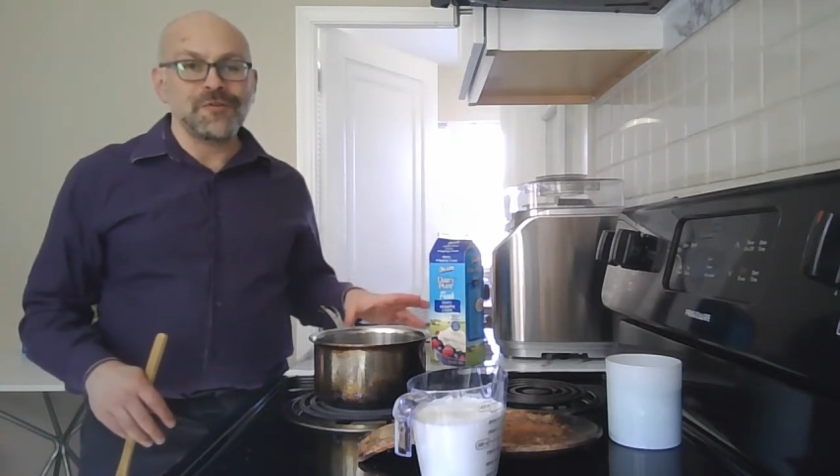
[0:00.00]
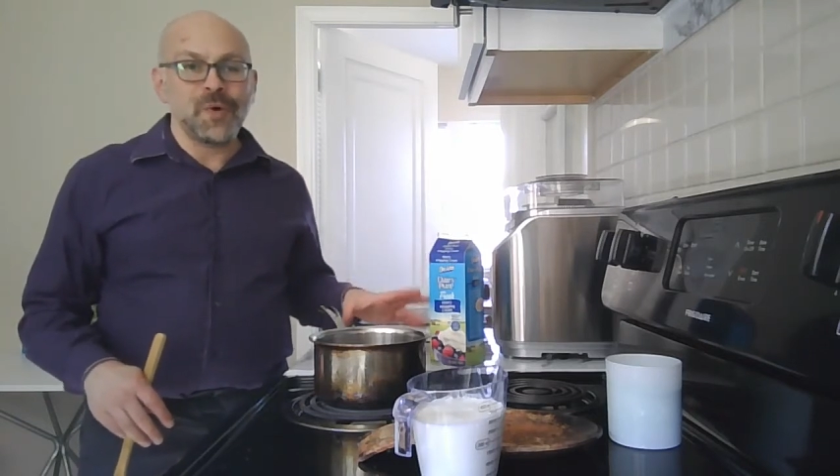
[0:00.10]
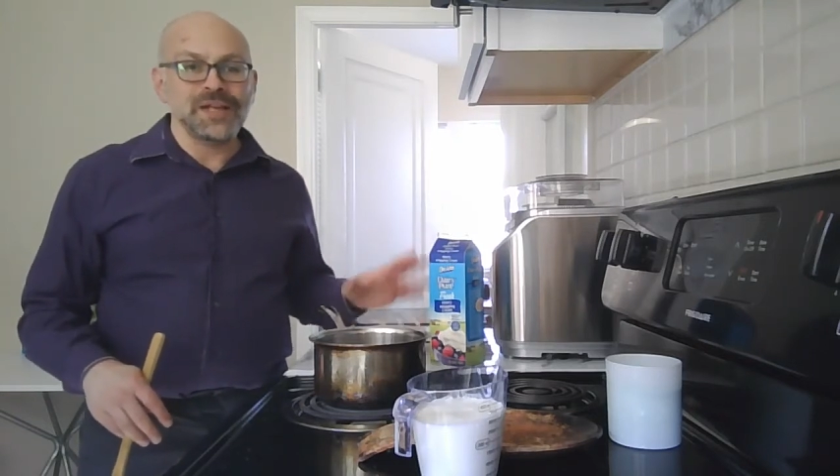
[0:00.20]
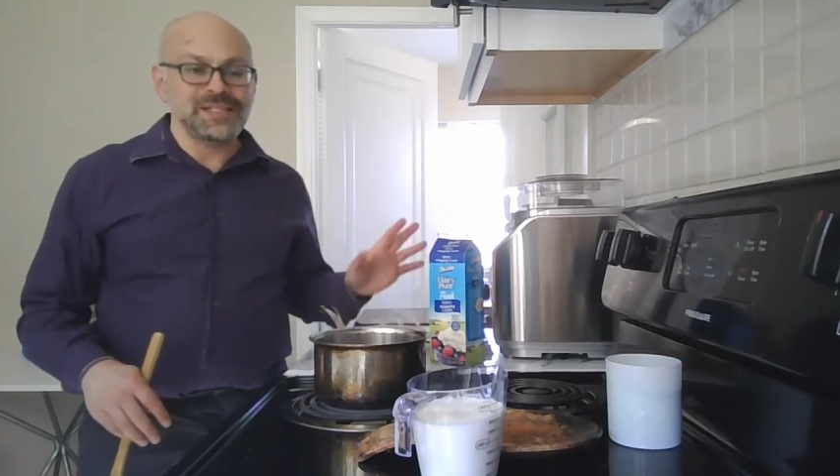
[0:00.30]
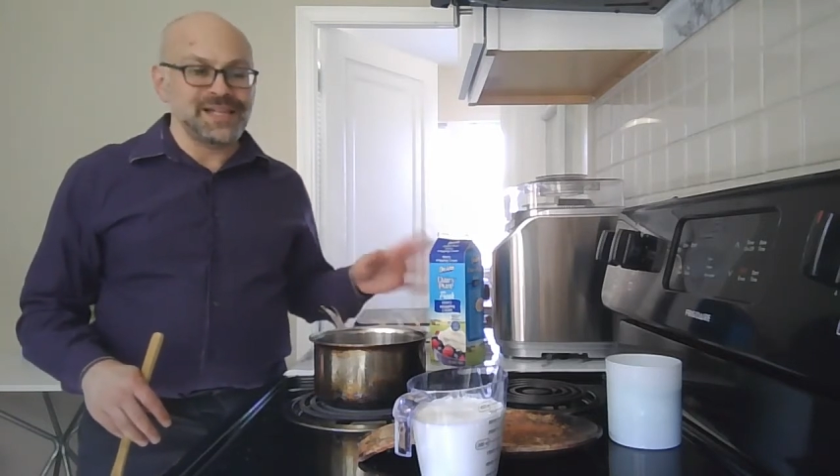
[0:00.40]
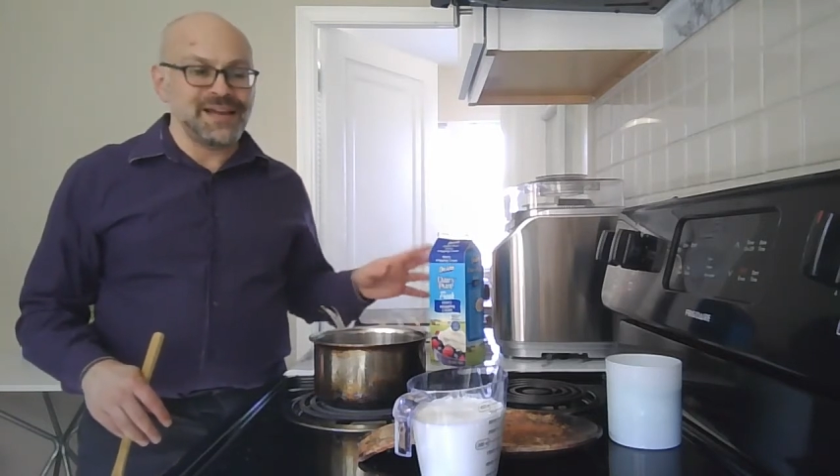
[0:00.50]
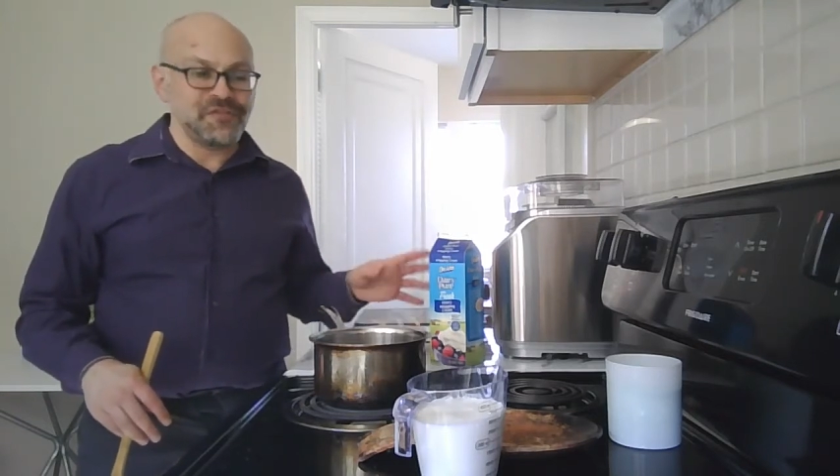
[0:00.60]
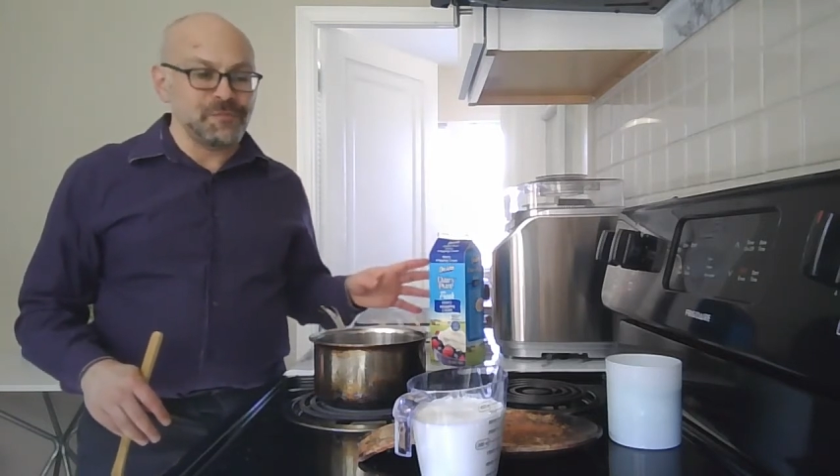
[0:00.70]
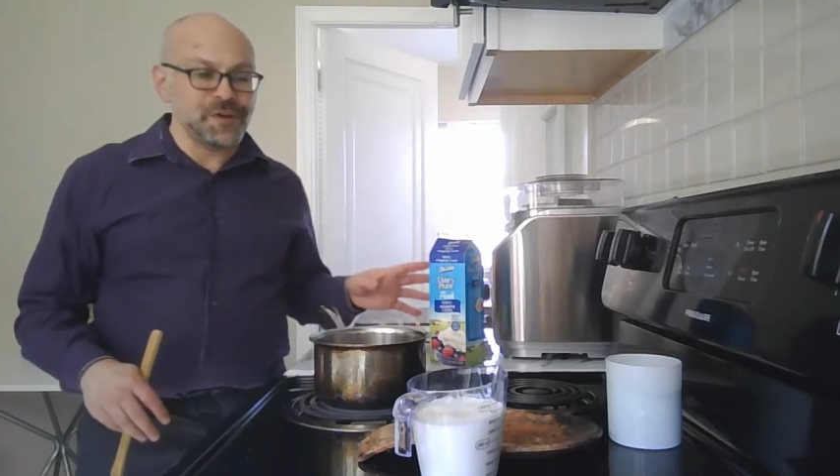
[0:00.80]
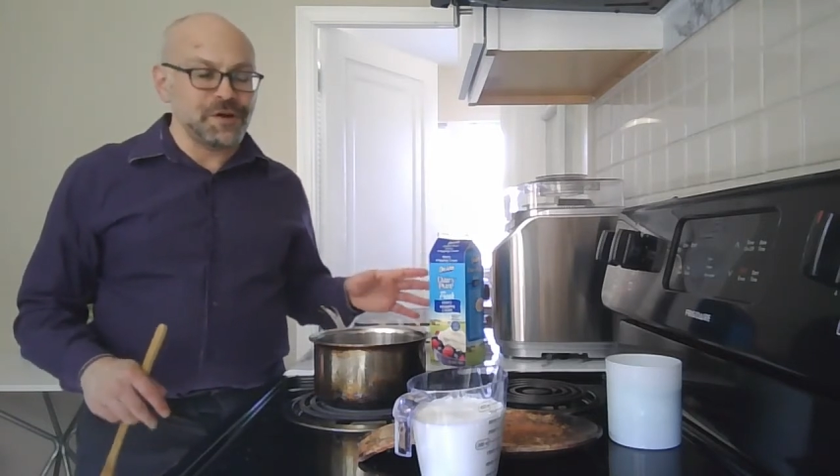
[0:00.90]
the white
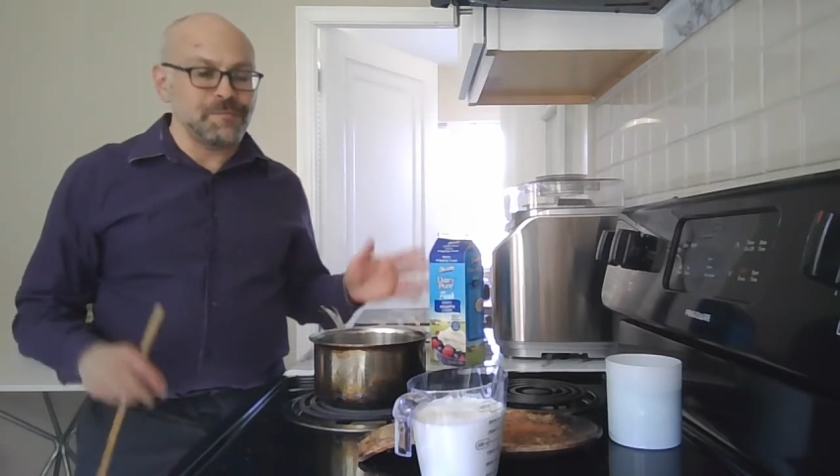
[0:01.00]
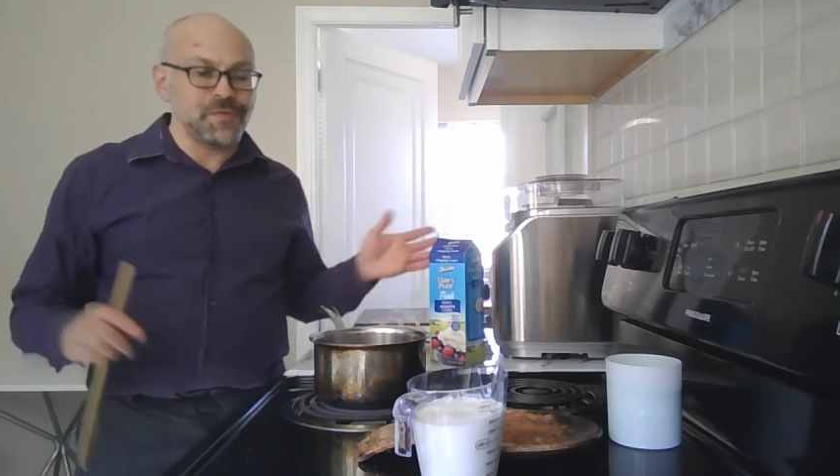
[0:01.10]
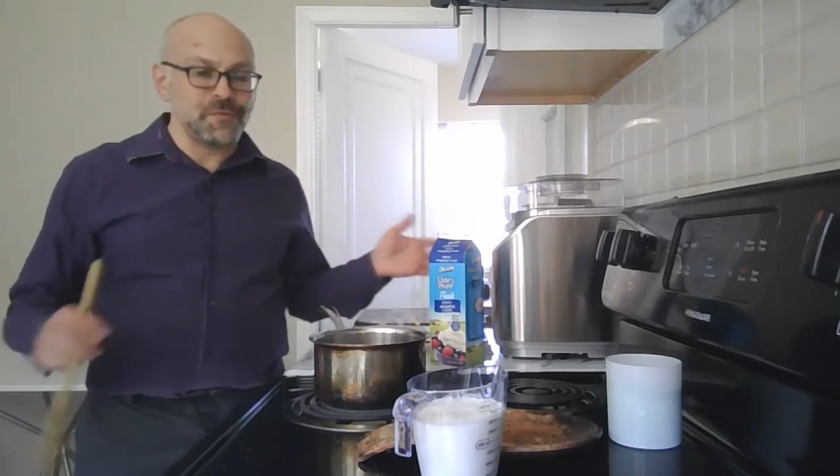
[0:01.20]
xanthan gum, the